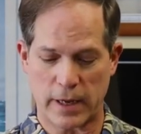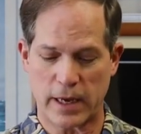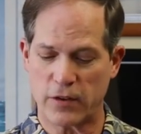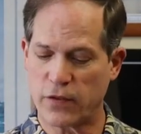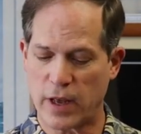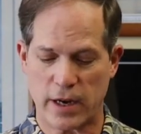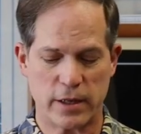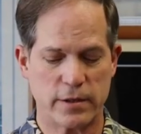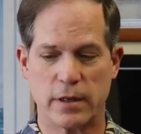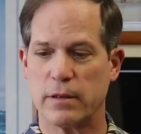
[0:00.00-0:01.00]
Like I said,
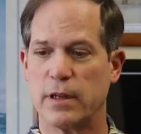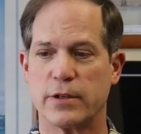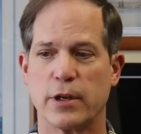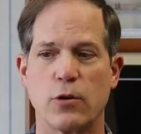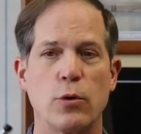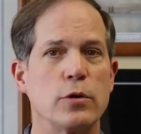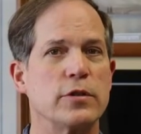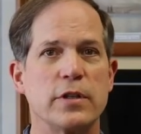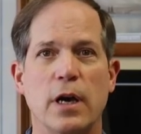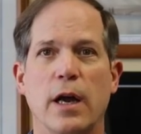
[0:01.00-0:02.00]
it's a, it's a cool
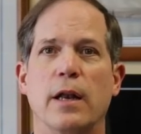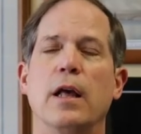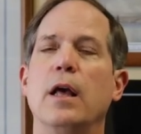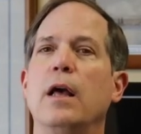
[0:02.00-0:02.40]
design.